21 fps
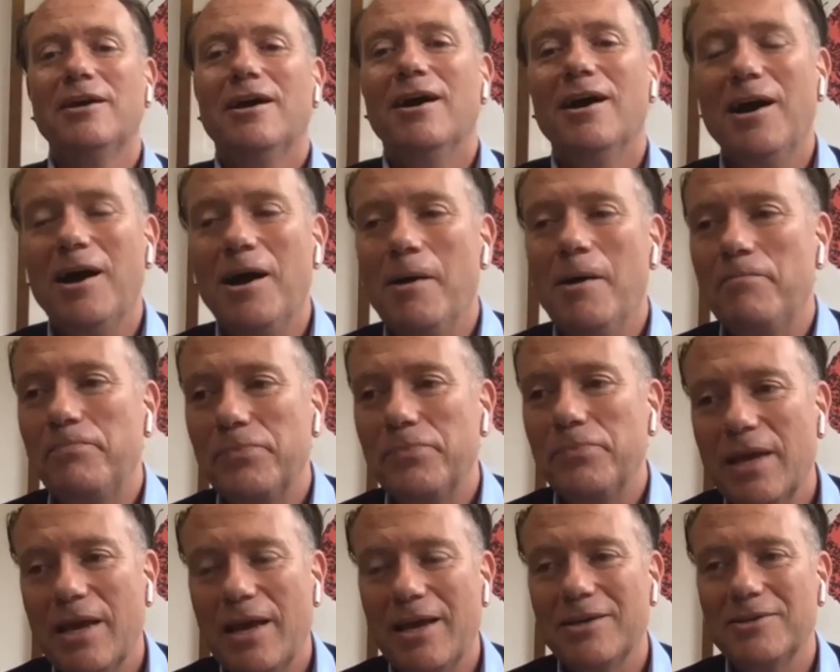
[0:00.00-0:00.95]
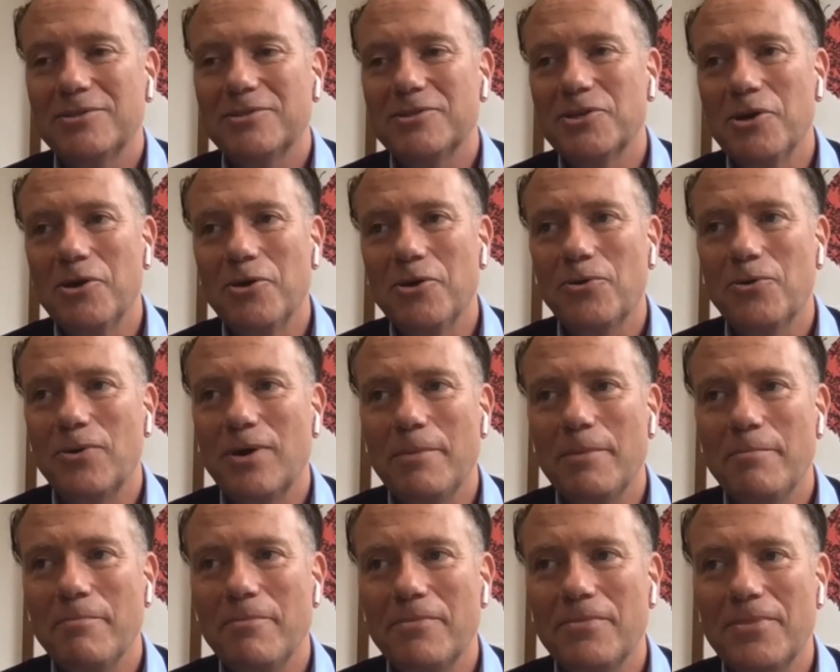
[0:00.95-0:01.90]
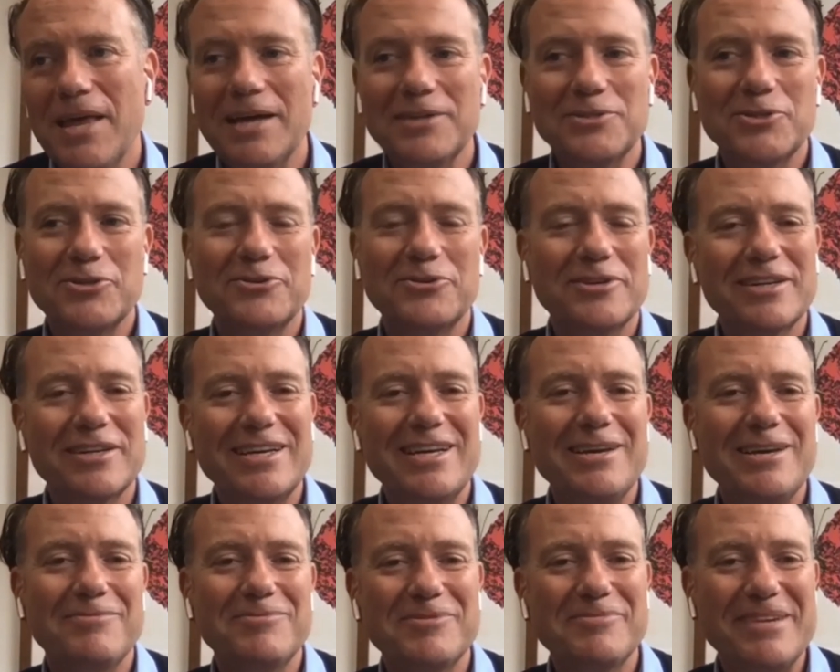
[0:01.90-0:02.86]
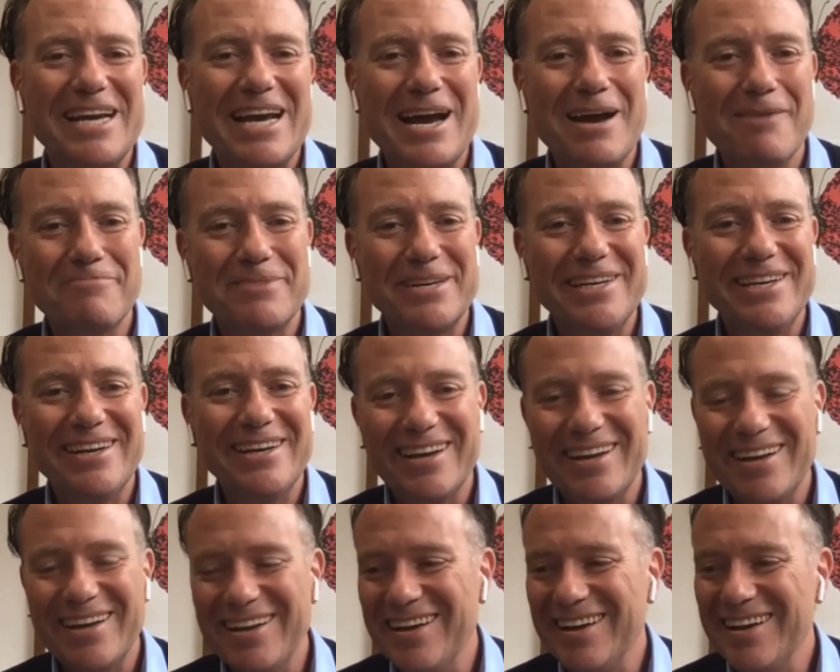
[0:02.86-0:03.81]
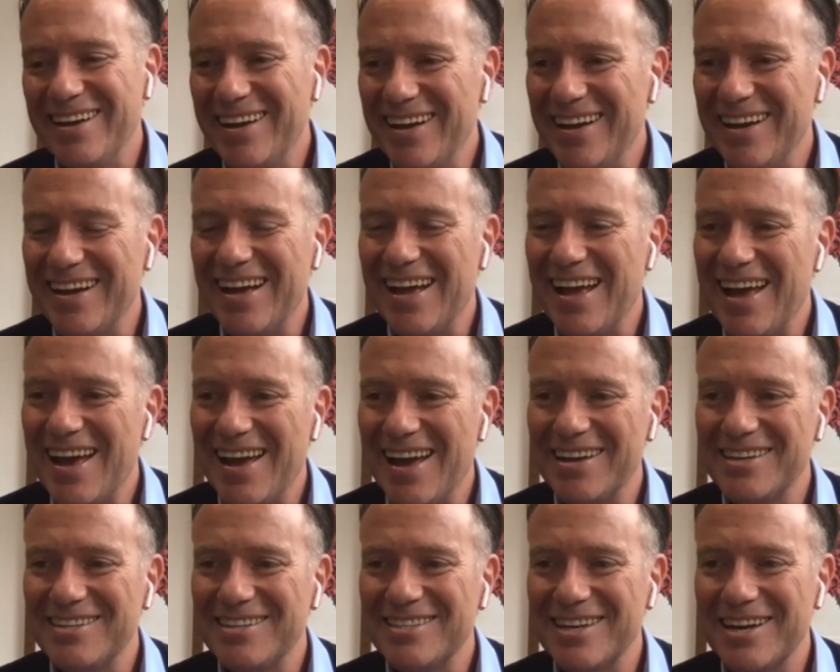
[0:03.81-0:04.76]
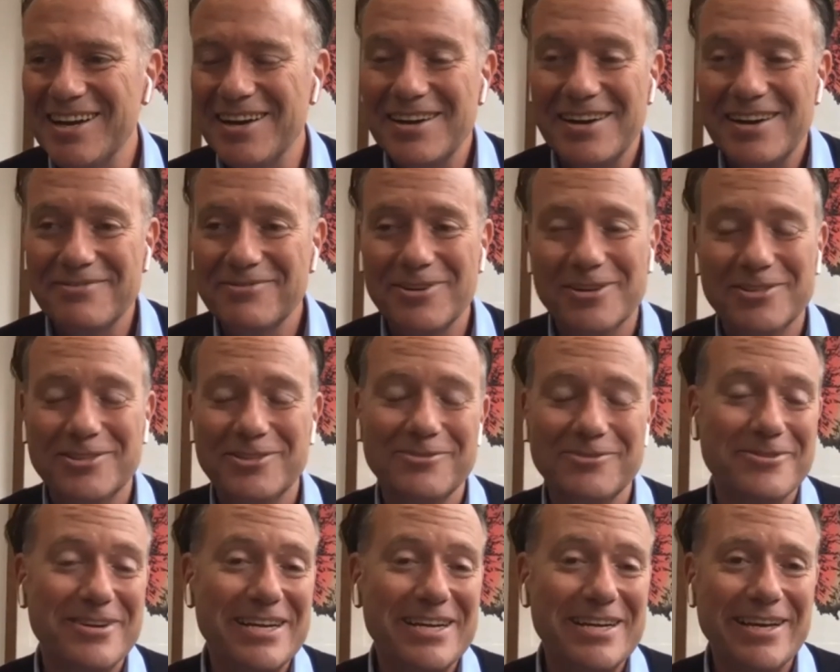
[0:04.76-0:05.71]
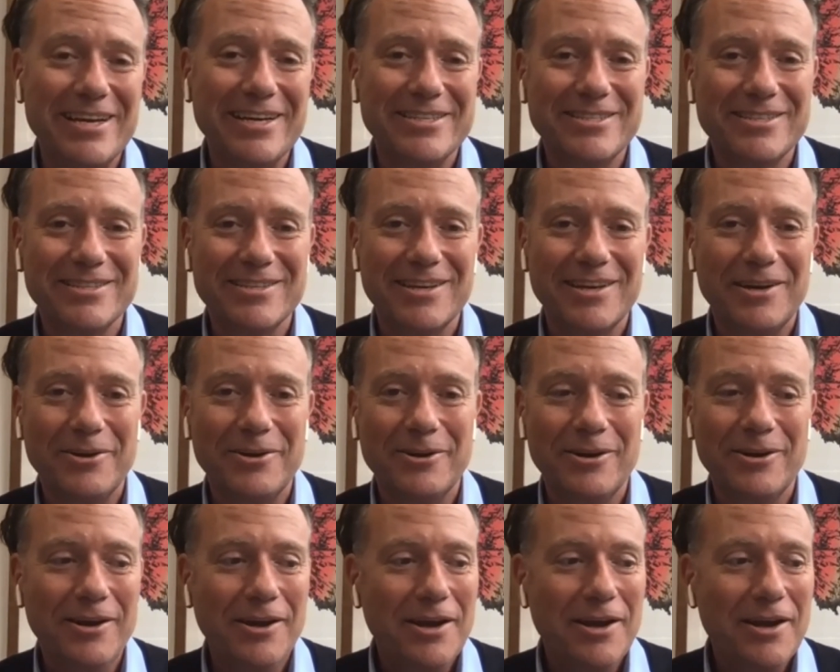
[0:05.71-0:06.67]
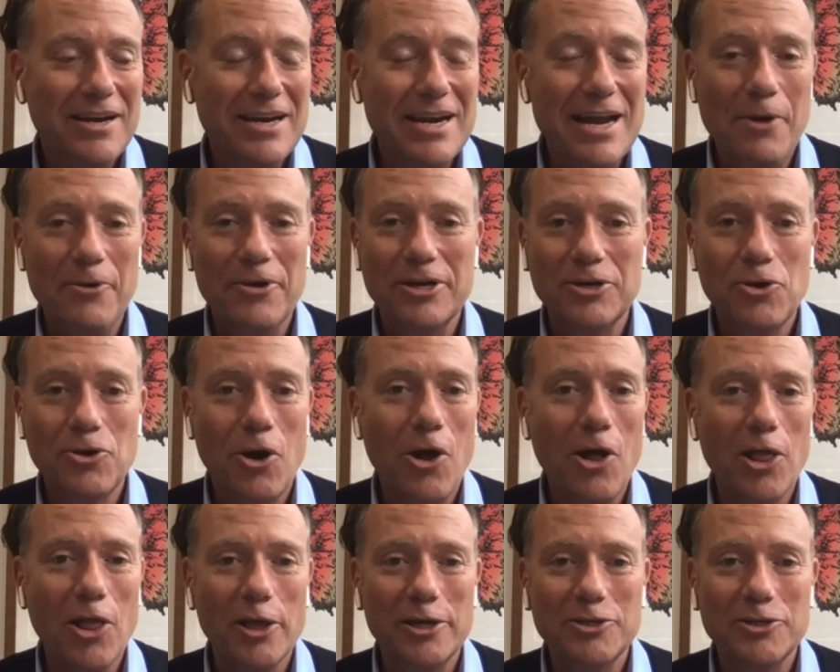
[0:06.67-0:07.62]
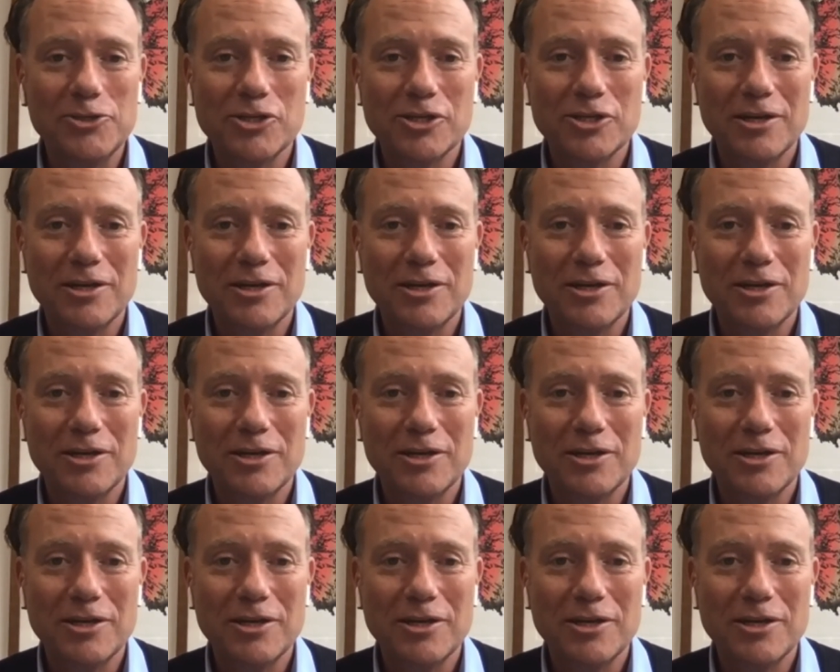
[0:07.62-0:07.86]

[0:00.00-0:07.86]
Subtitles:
And so that certainly keeps me happy. And I've got two great kids that are now in college.